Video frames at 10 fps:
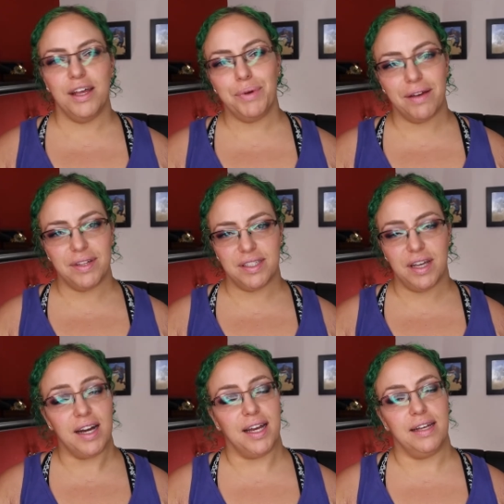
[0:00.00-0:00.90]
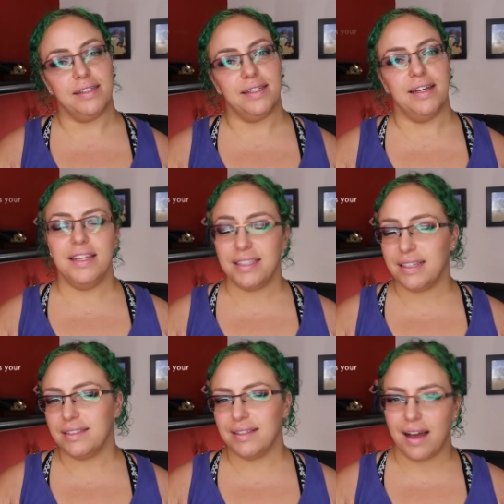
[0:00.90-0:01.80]
Then we have the socket. This
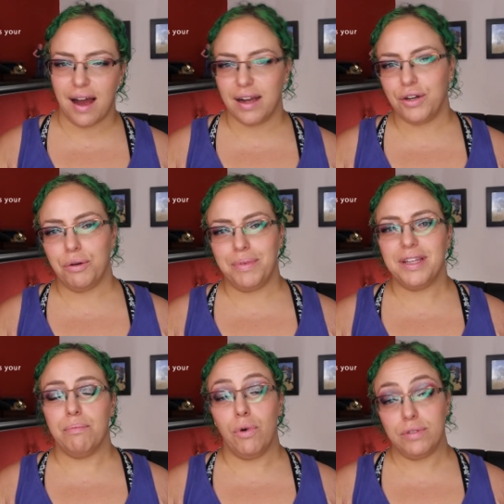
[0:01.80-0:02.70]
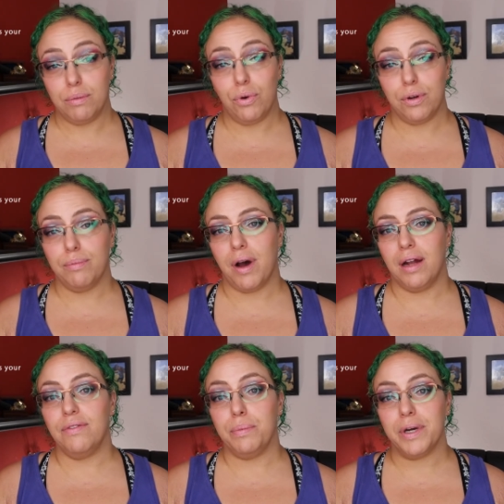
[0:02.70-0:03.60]
is arguably the most important
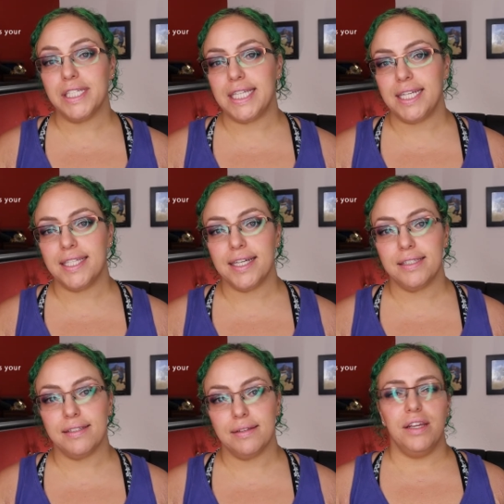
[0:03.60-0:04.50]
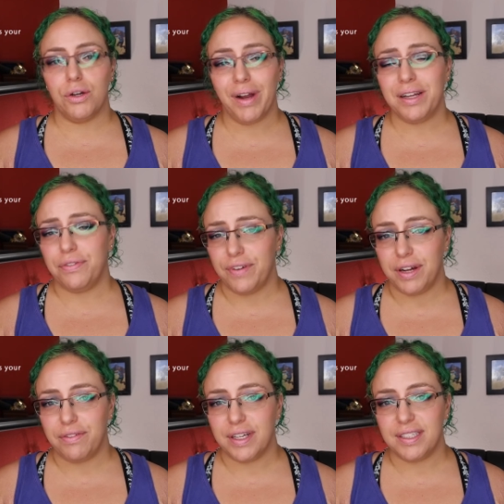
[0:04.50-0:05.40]
part of the prosthesis. The correct fit
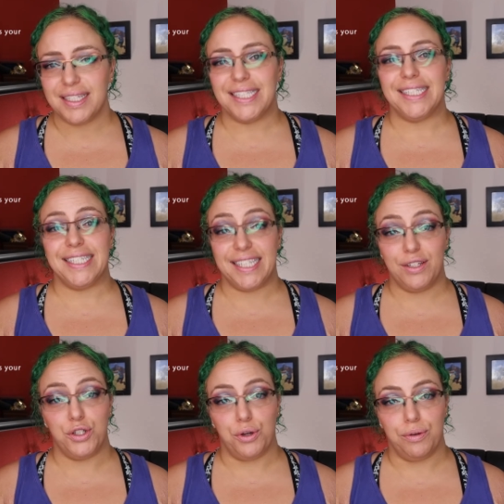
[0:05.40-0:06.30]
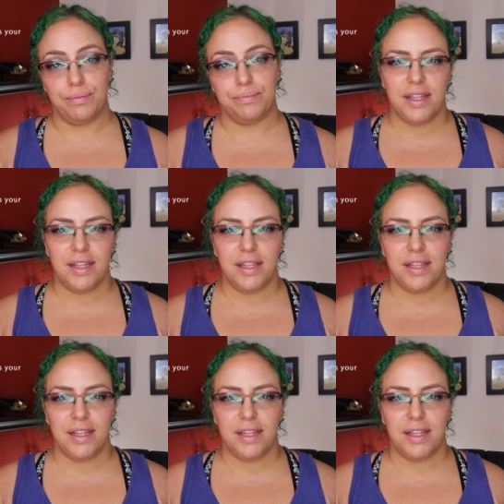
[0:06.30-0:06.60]
of this is essential.